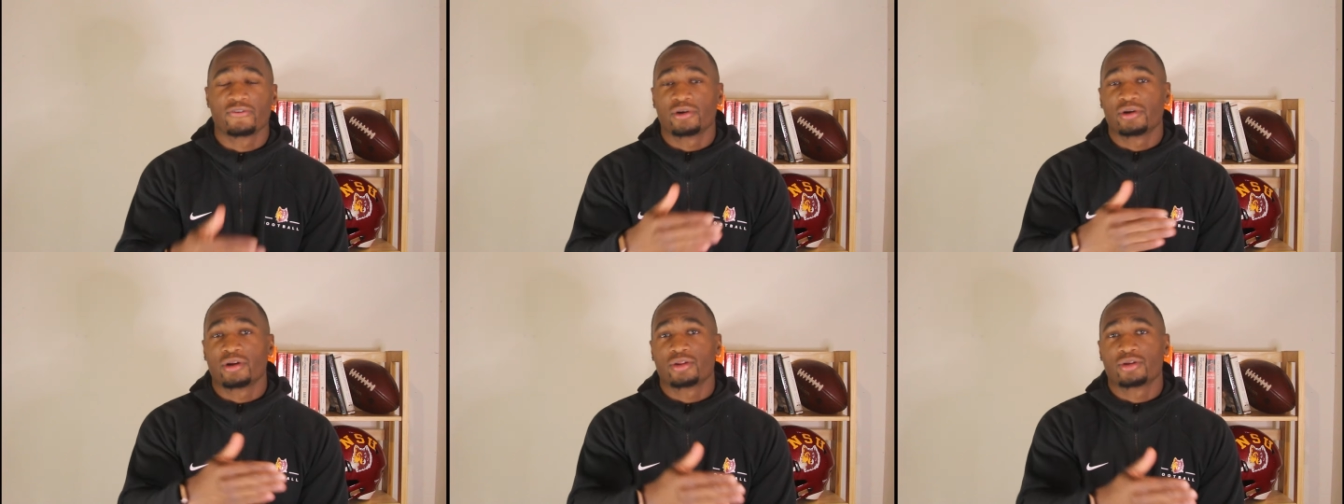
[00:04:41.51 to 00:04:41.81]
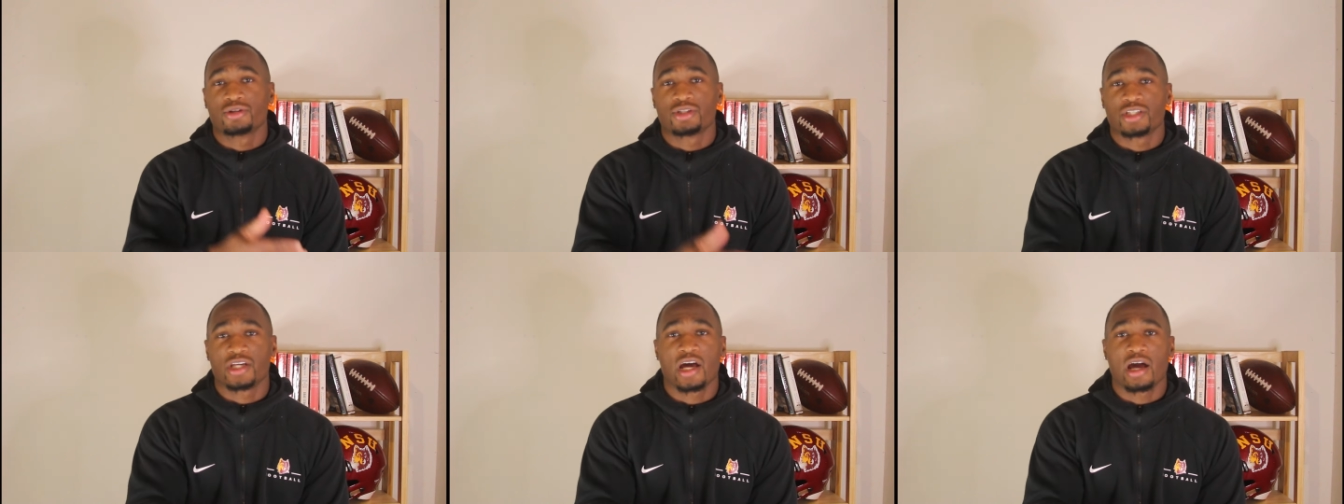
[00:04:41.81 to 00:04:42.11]
for
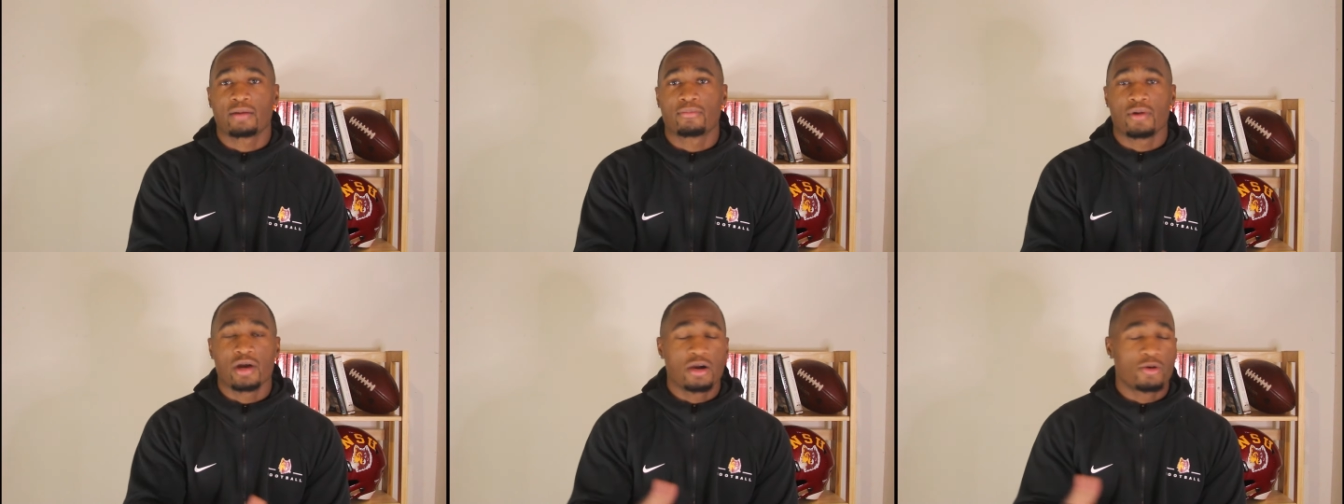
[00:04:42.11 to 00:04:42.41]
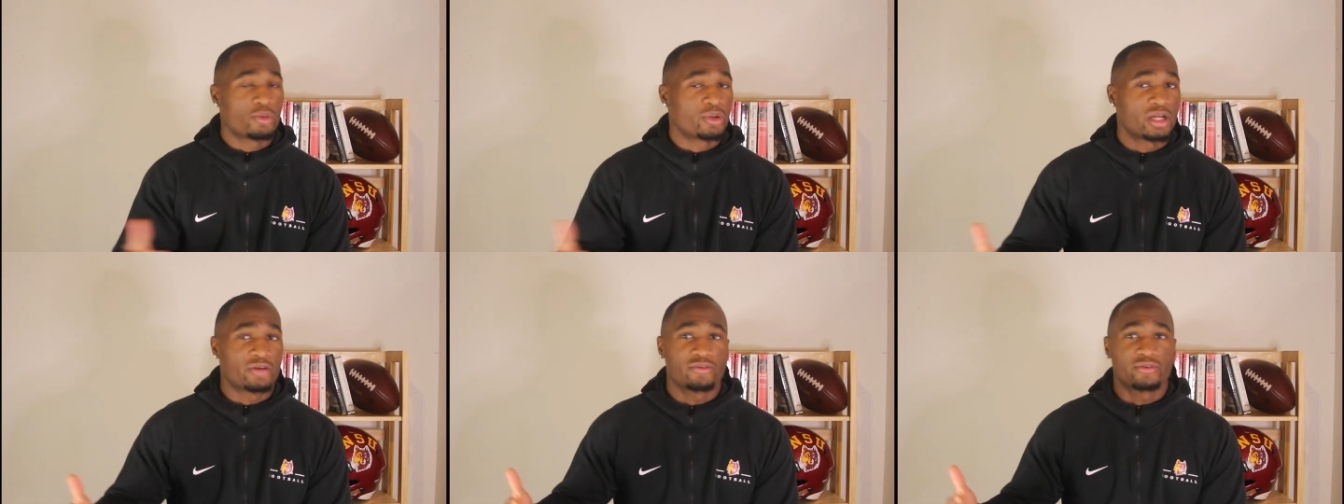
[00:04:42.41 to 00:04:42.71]
another job
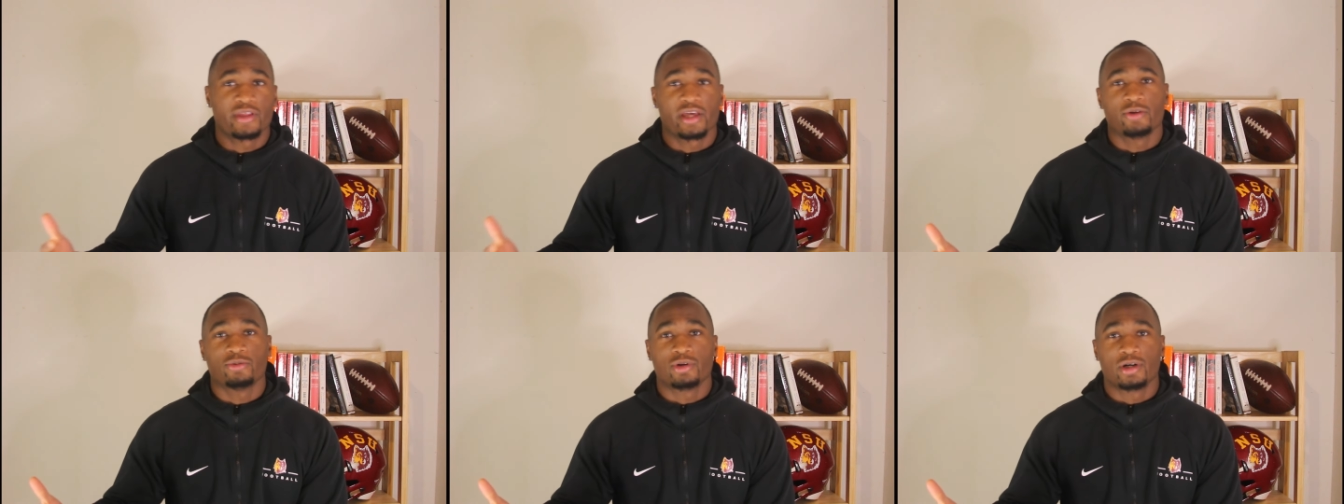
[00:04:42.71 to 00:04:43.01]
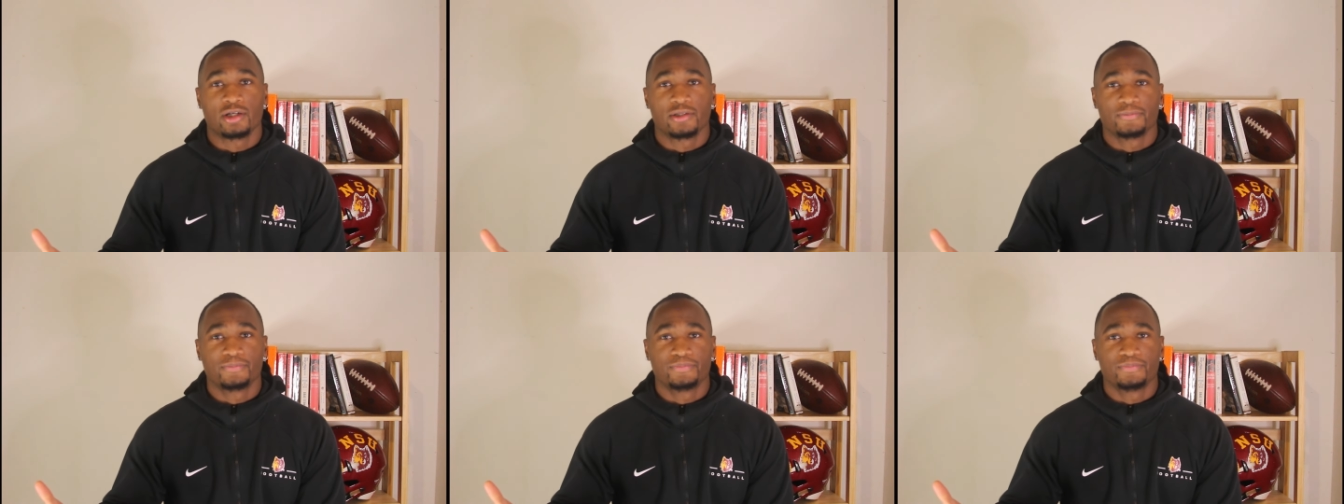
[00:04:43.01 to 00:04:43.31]
whenever they
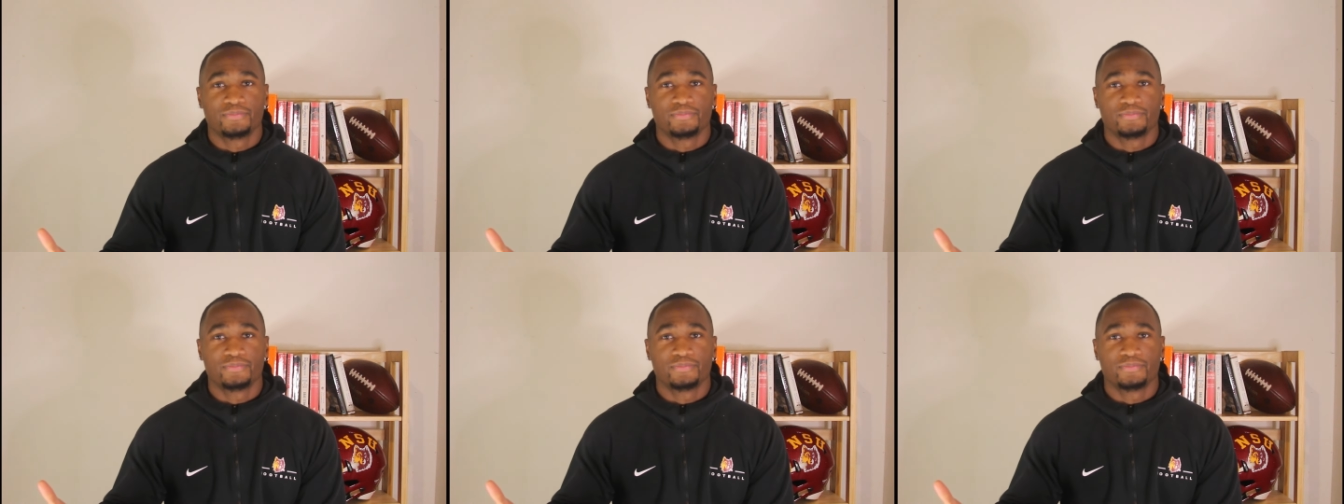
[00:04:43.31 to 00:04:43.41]
want.